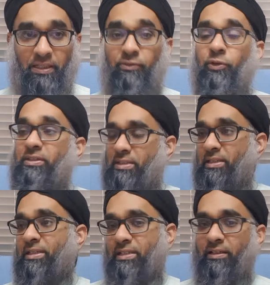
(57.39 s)
That even though he's a
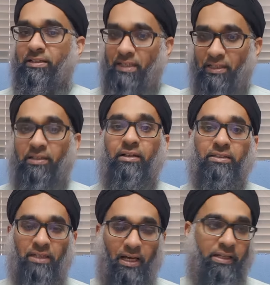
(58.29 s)
senior, he's elder,
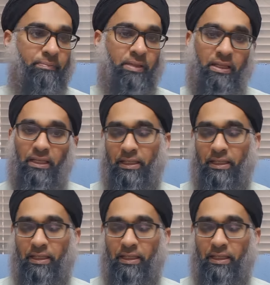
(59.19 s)
he's an alim,